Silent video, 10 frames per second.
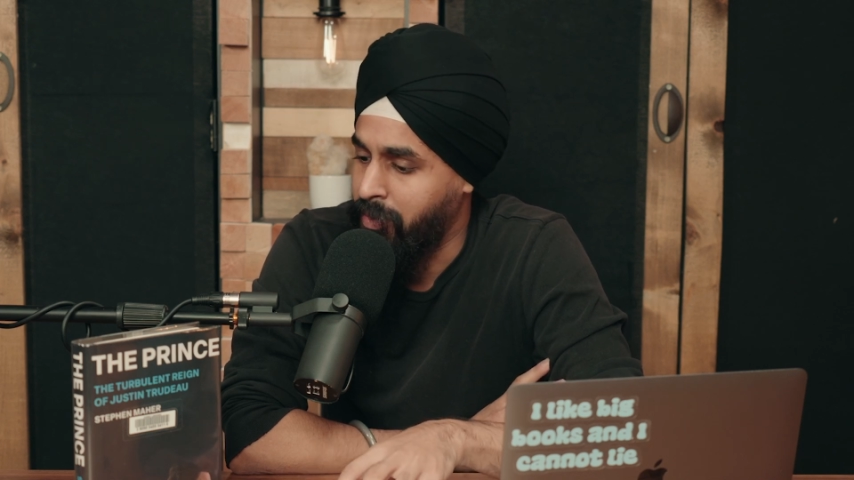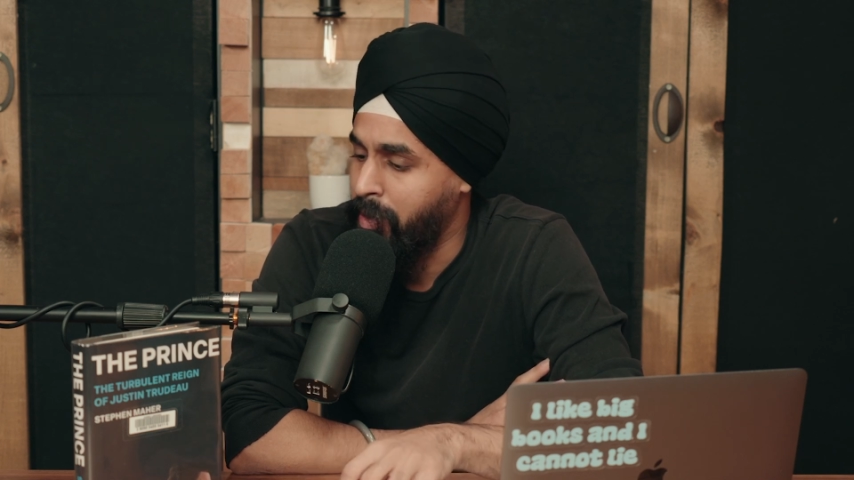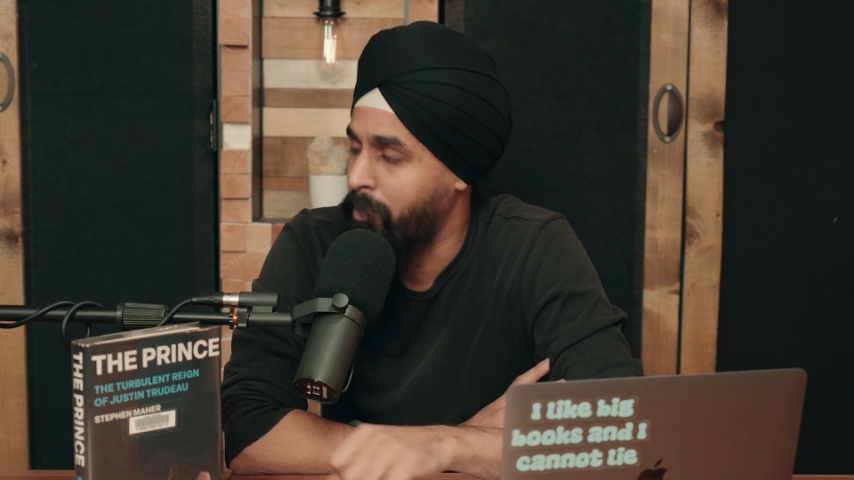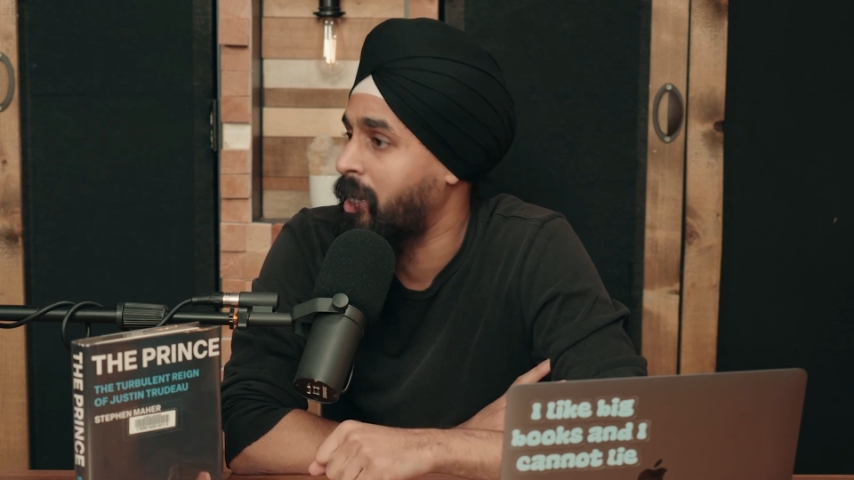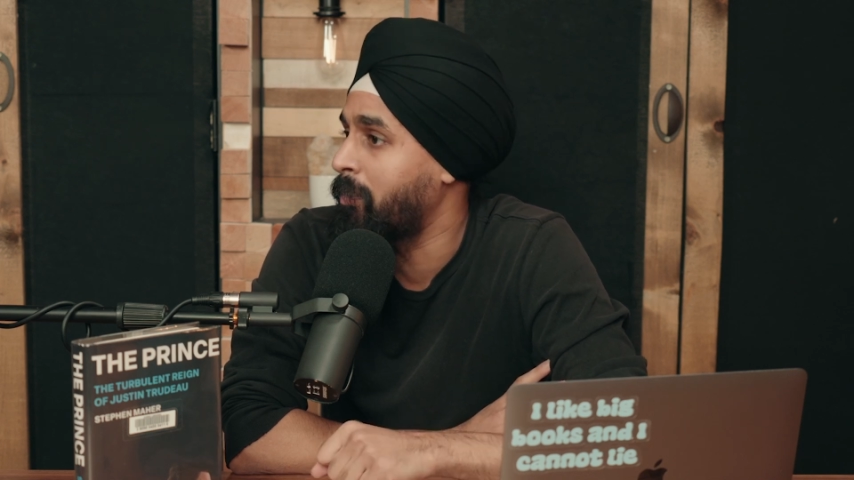
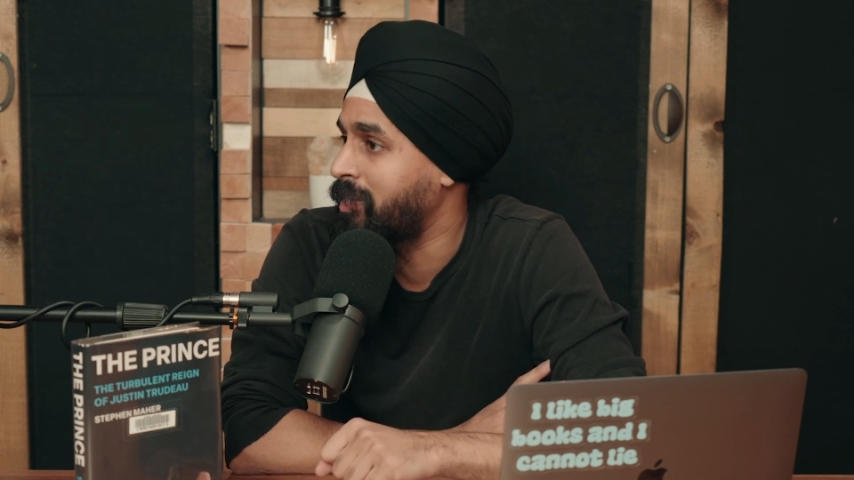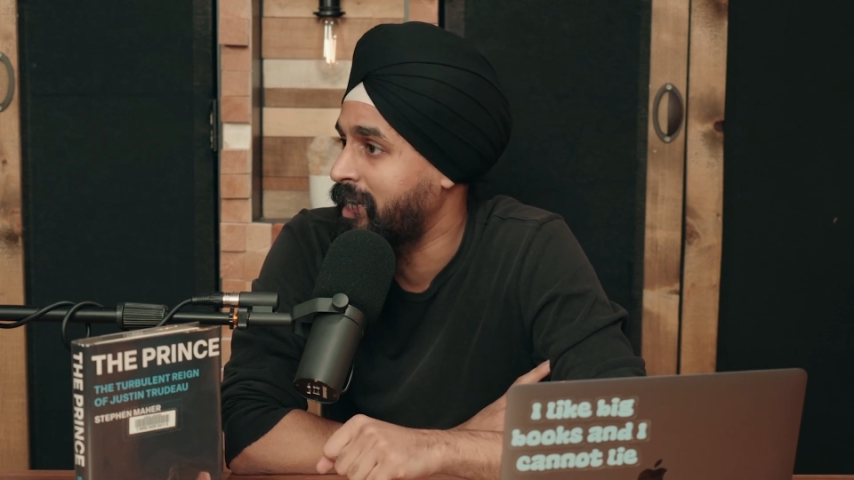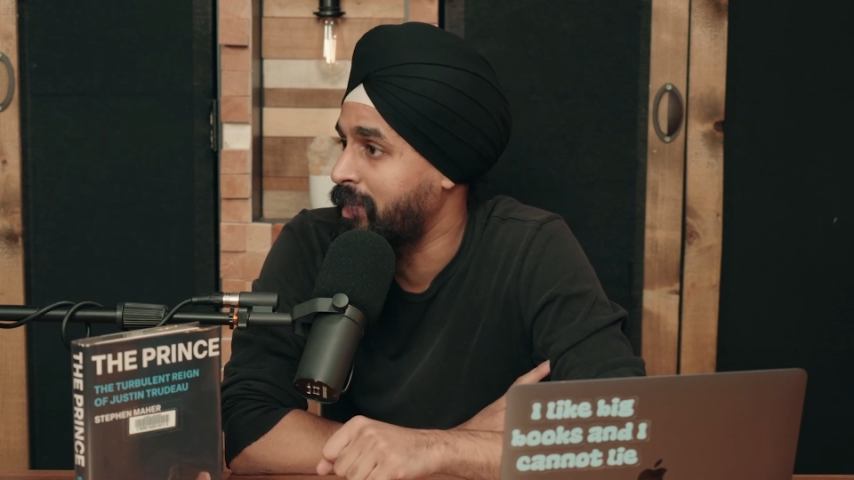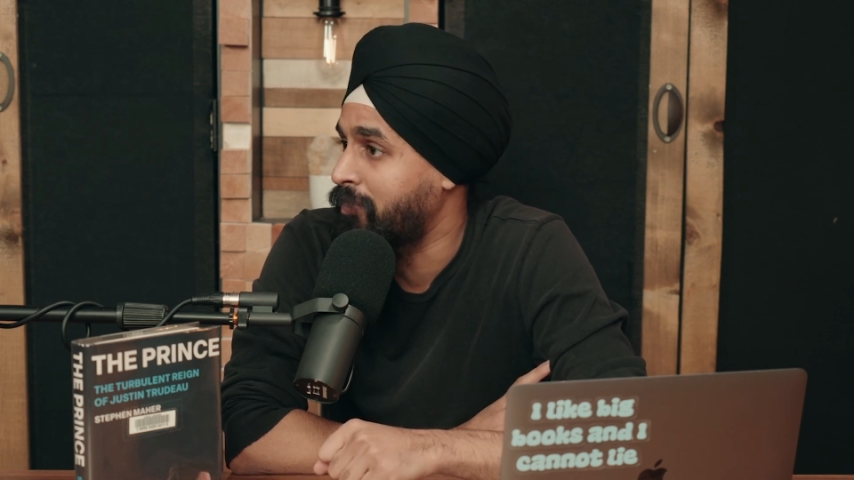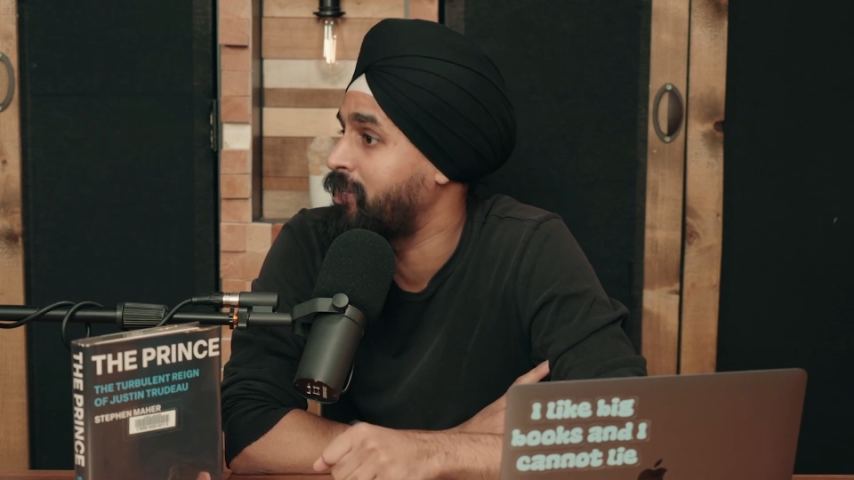people coming
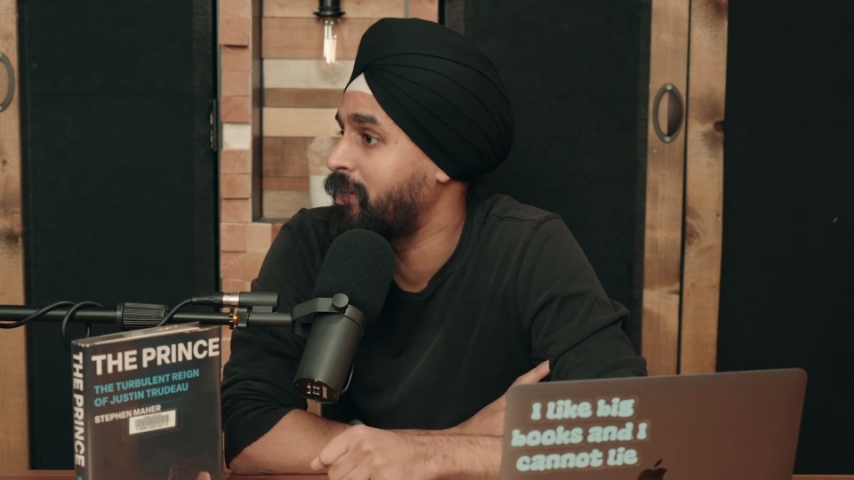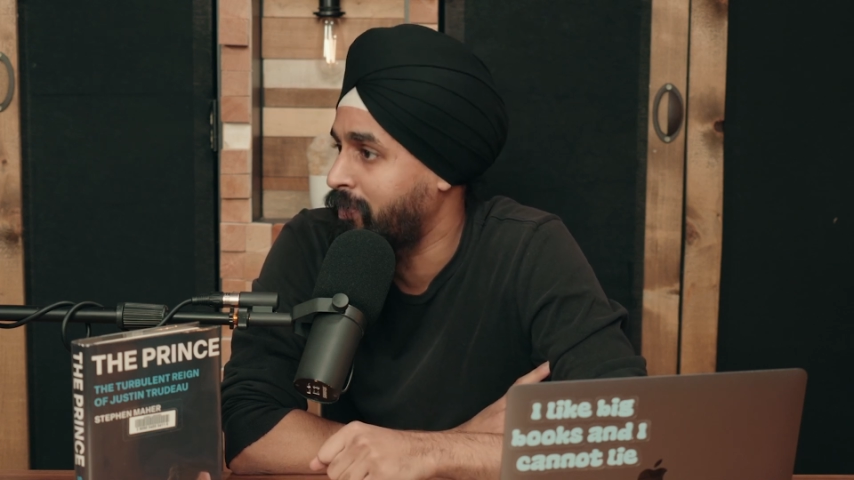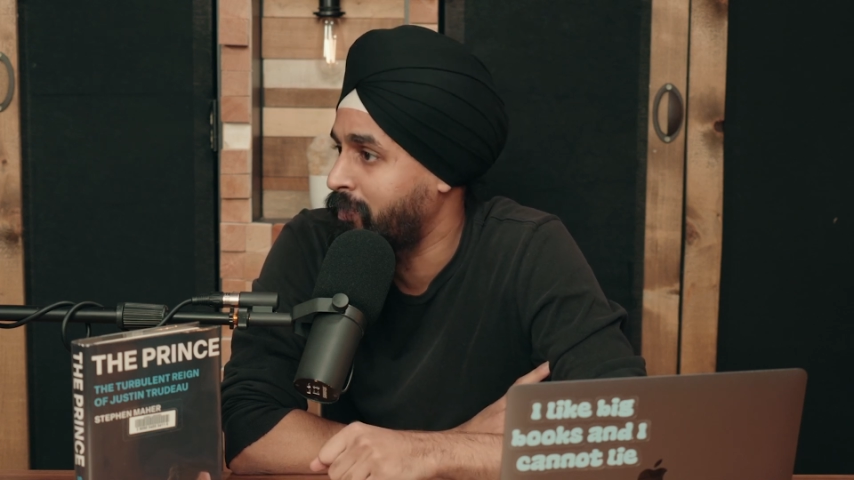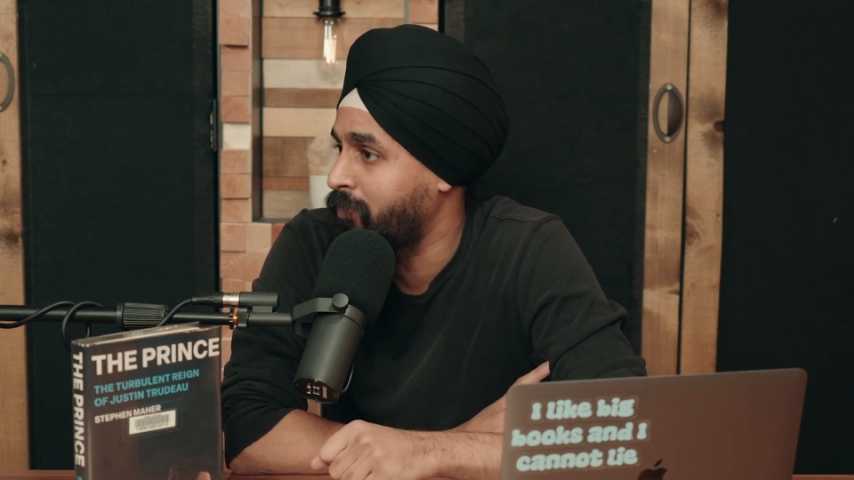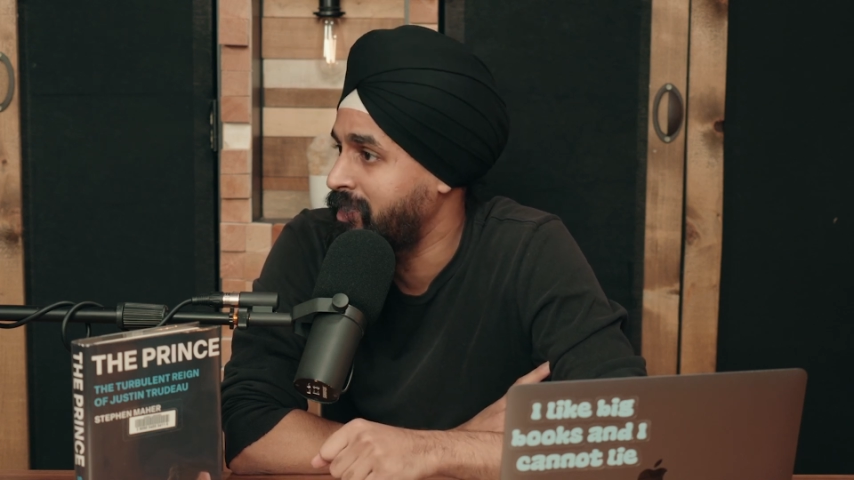together for
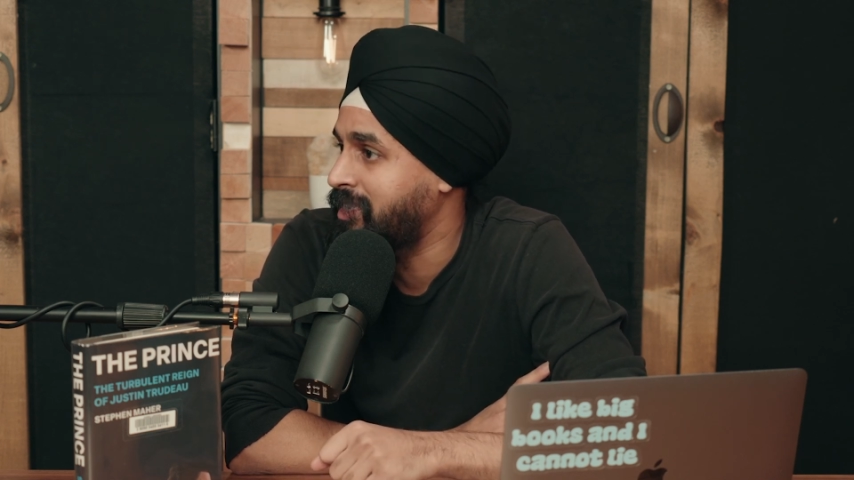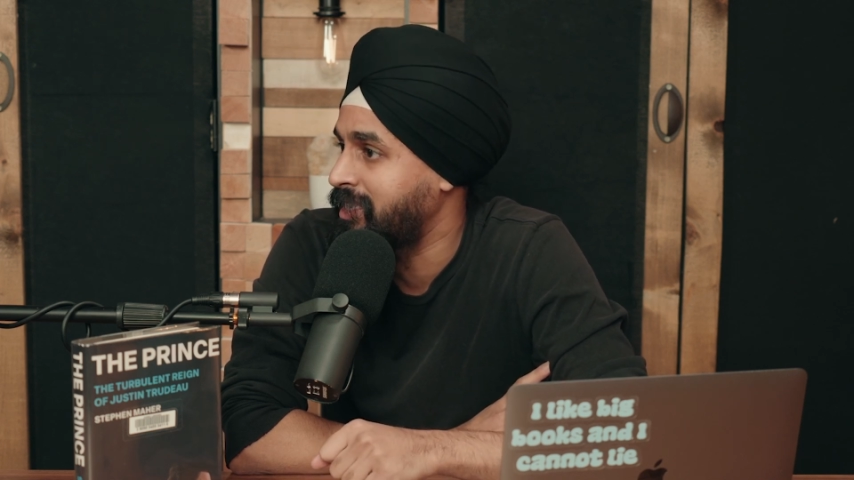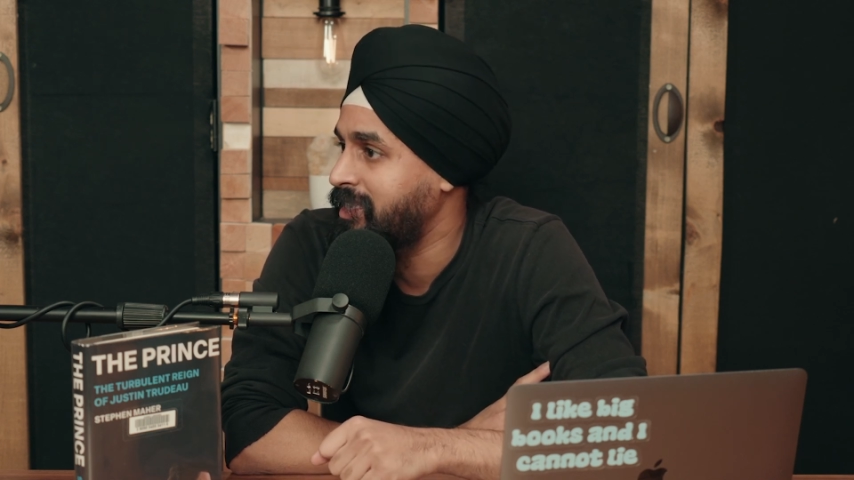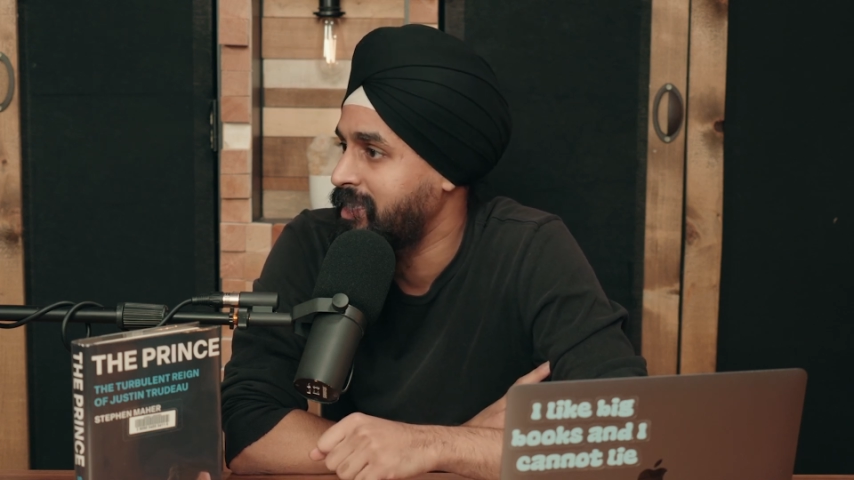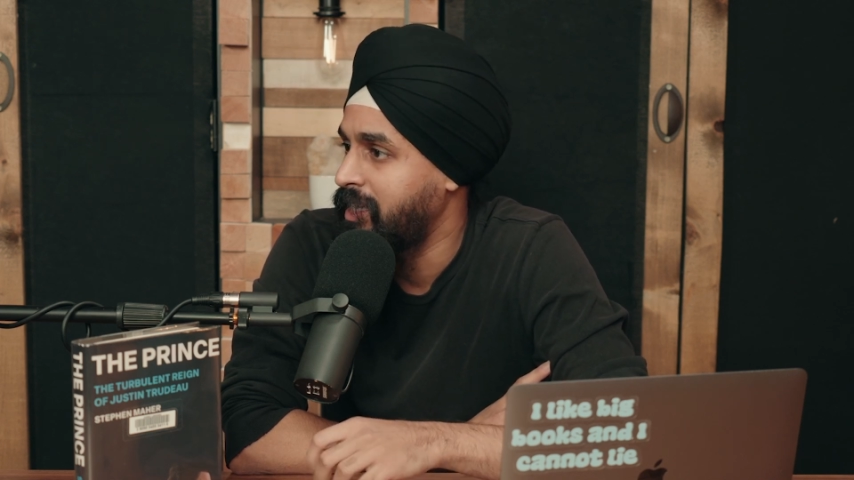different
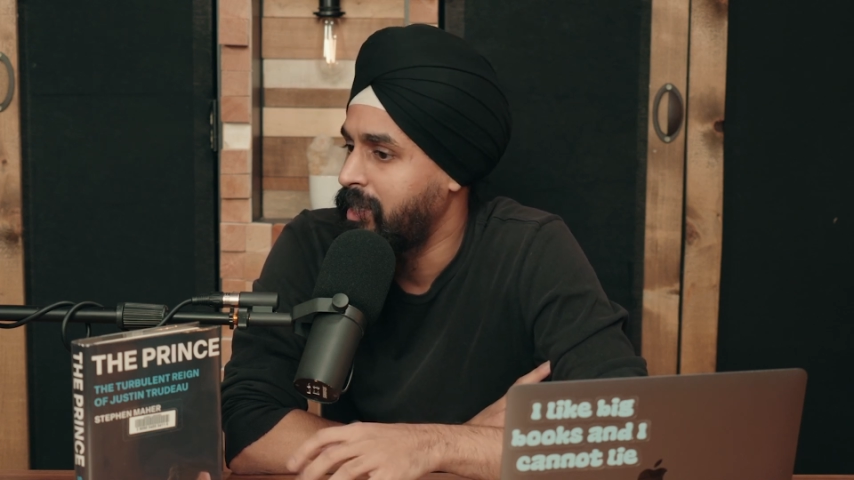reasons.